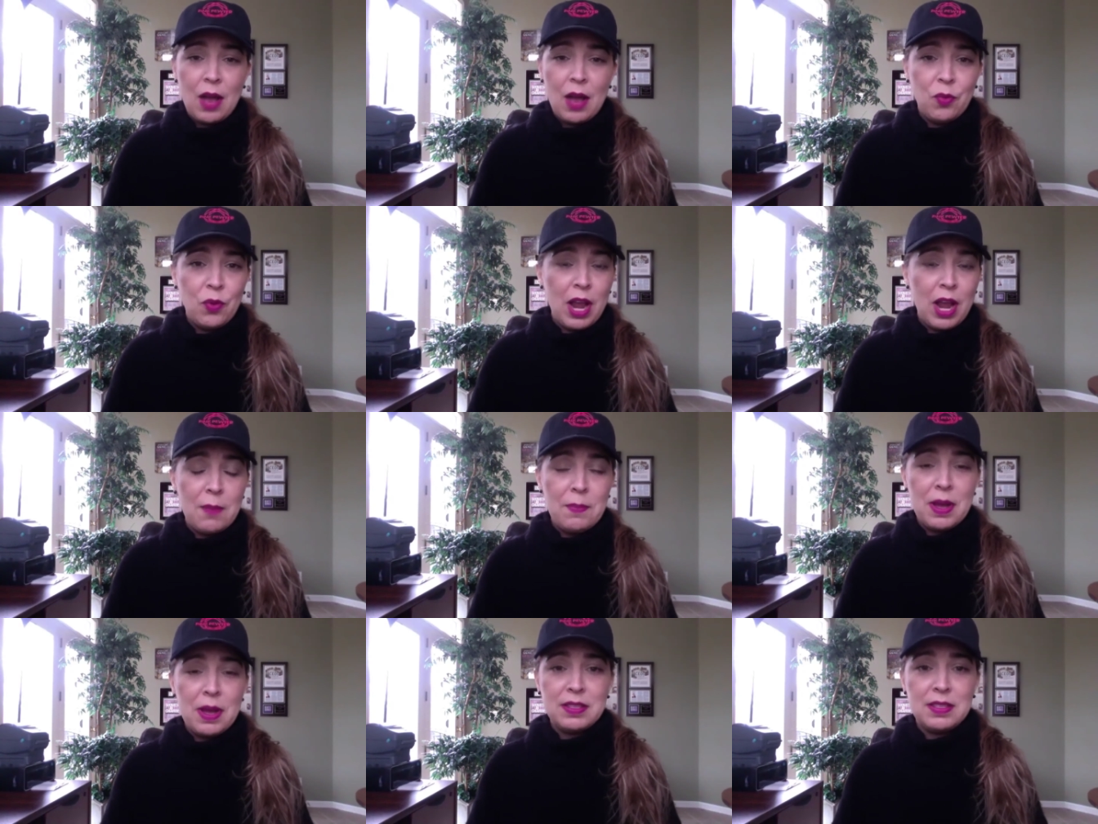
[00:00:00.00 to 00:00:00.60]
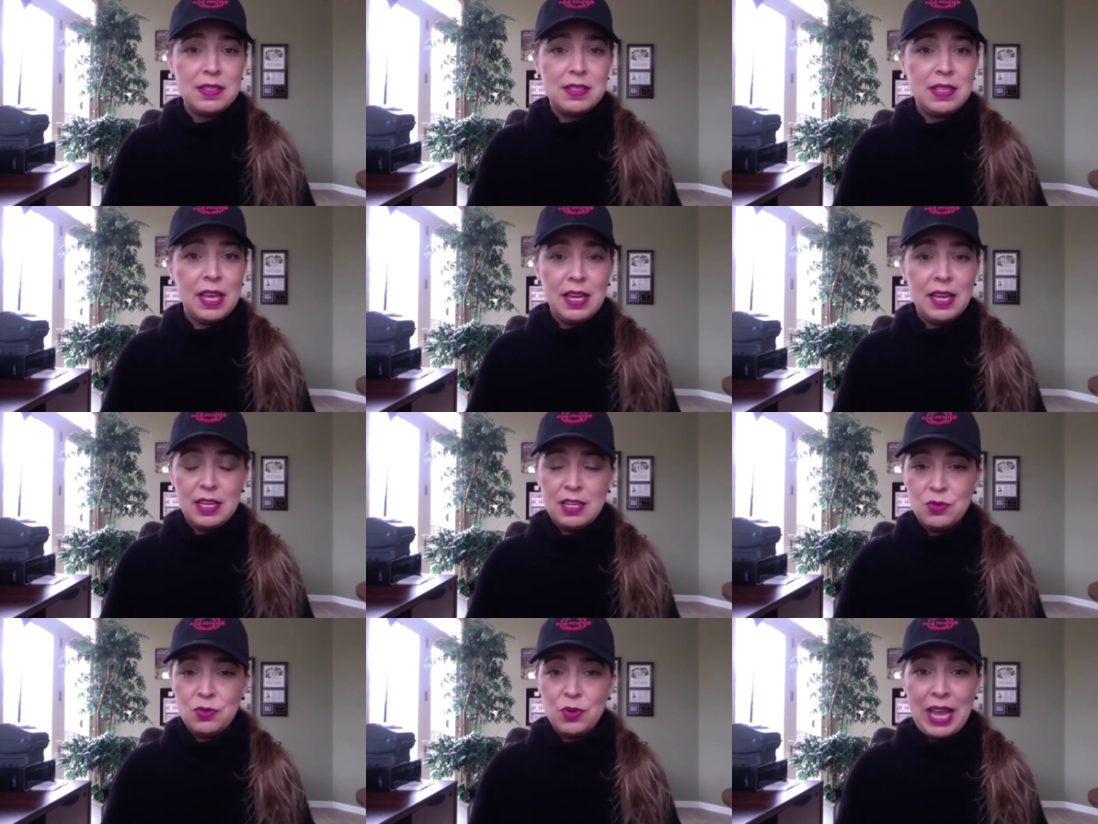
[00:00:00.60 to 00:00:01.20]
when I'm on
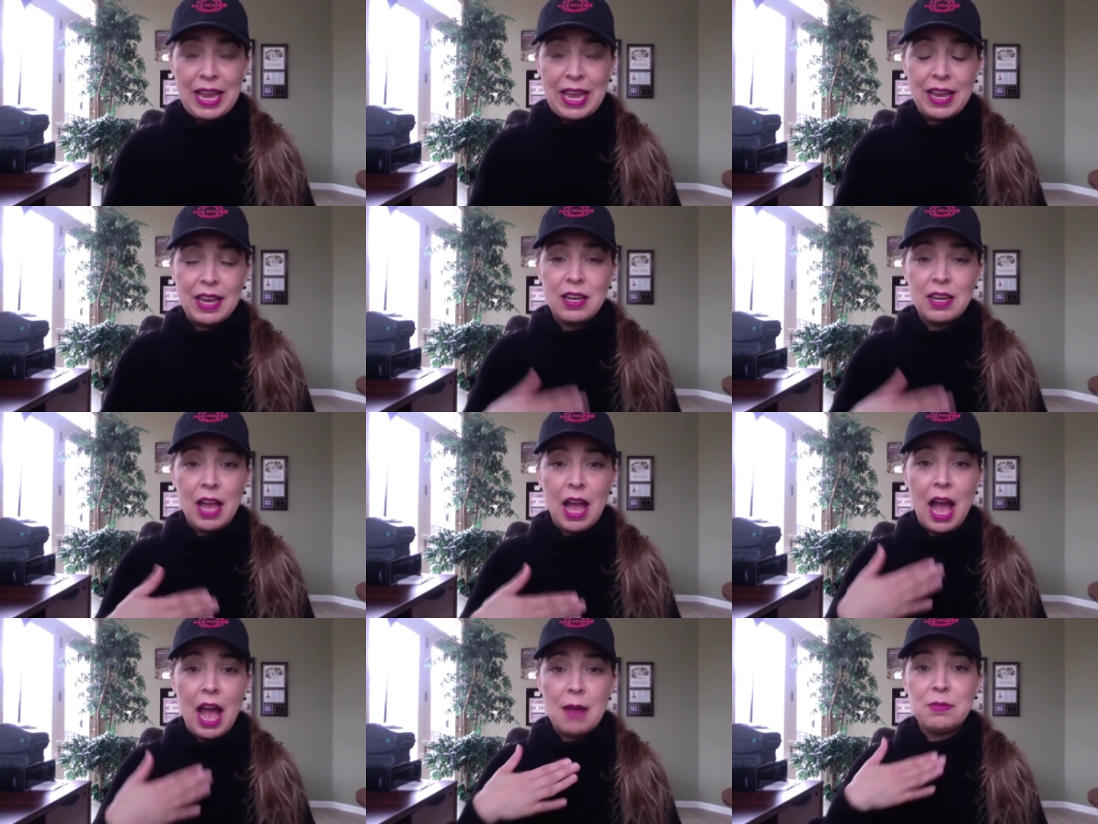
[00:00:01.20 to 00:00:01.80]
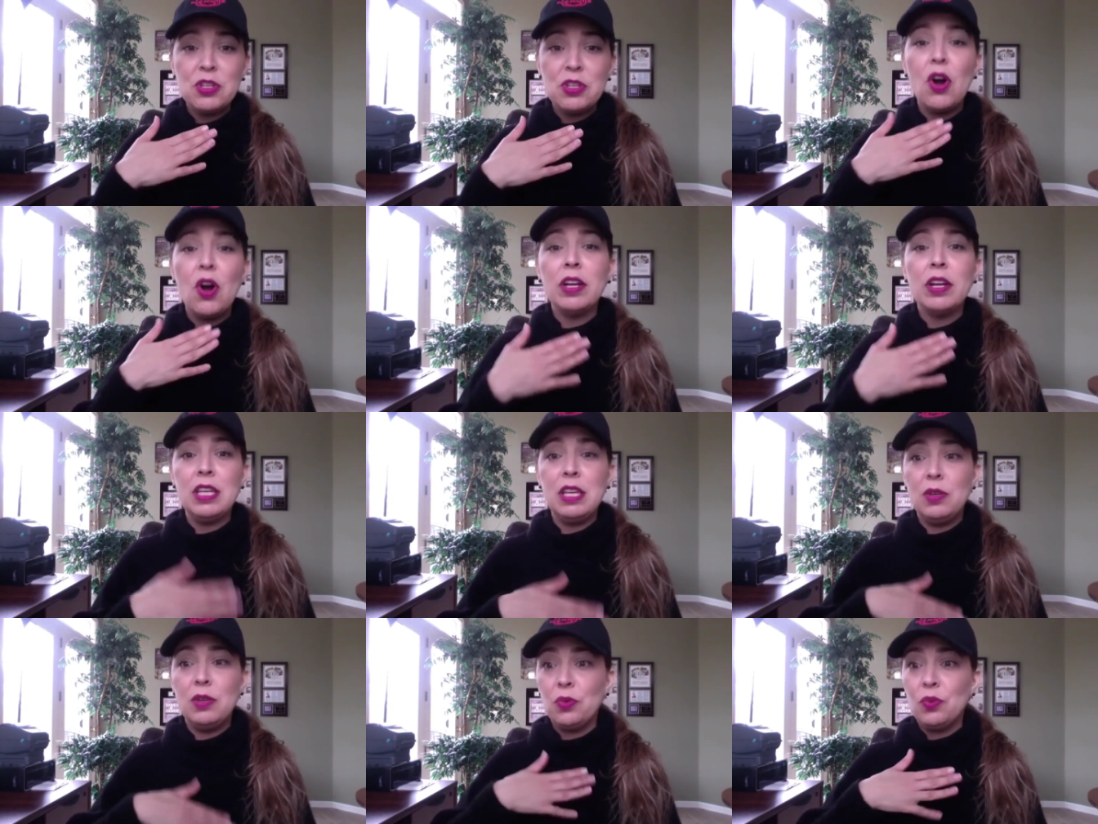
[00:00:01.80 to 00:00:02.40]
stage and I'm
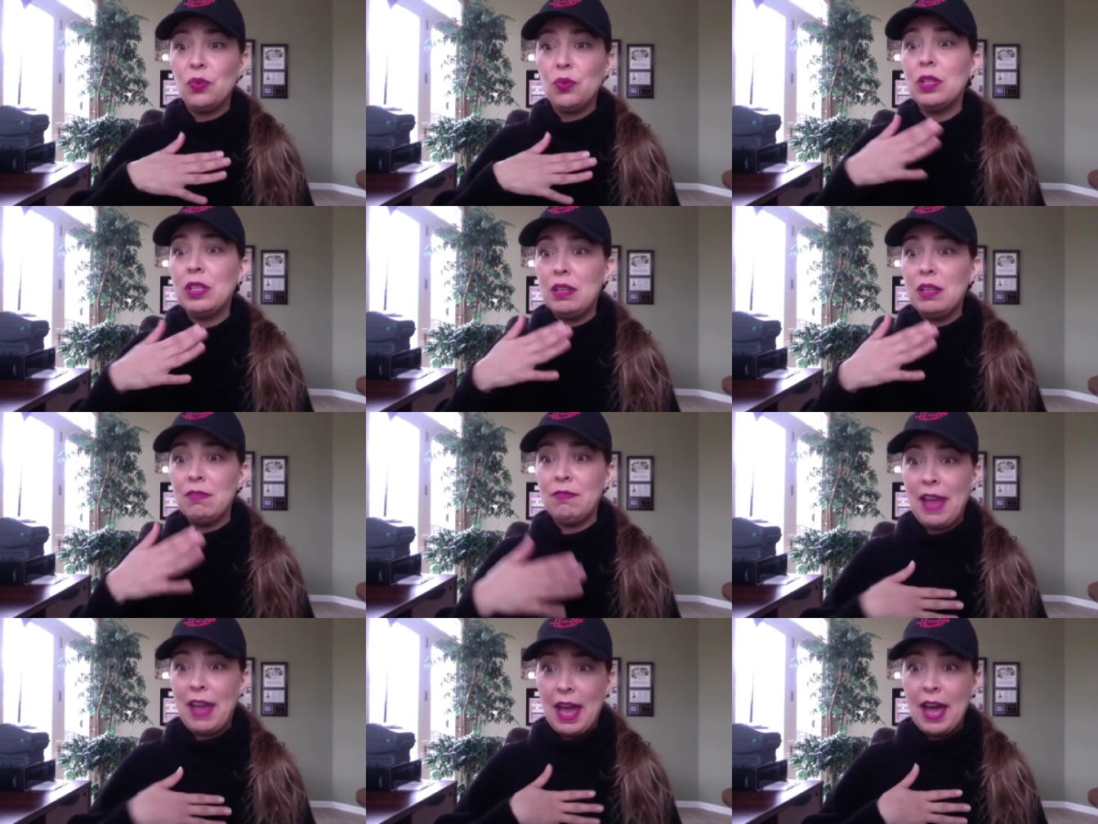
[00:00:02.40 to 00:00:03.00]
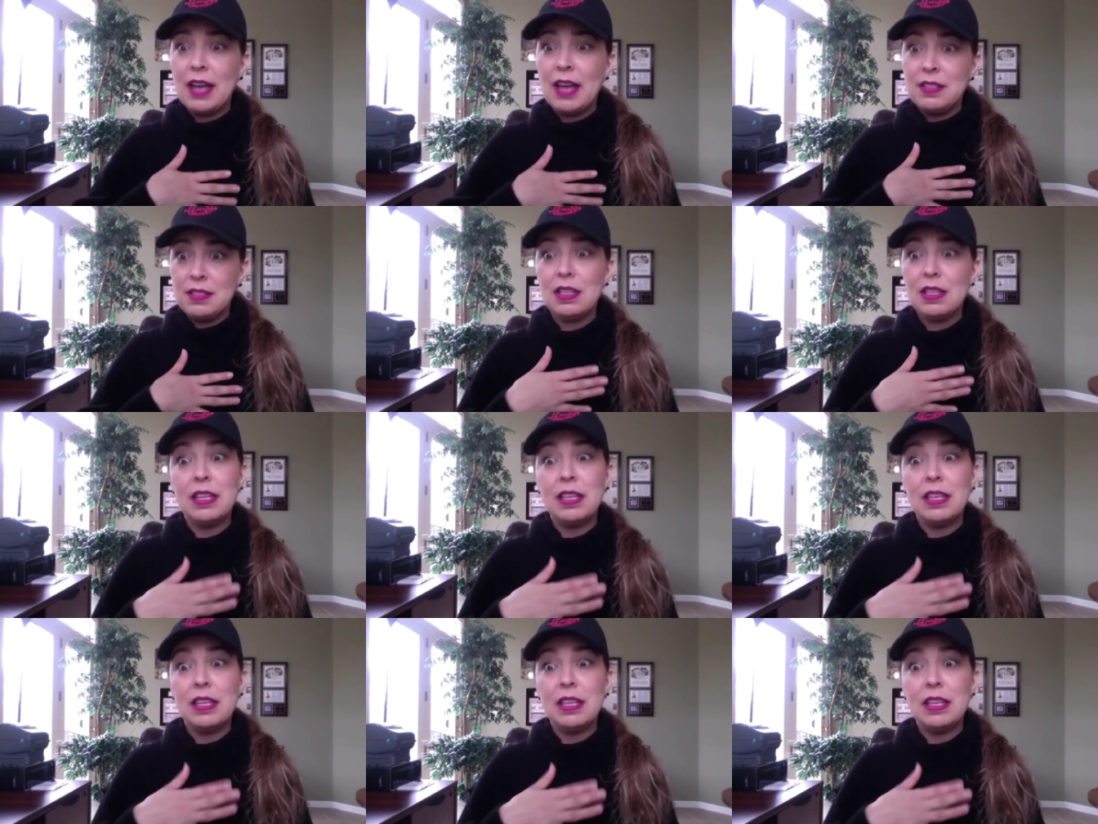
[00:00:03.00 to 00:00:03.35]
talking really fast,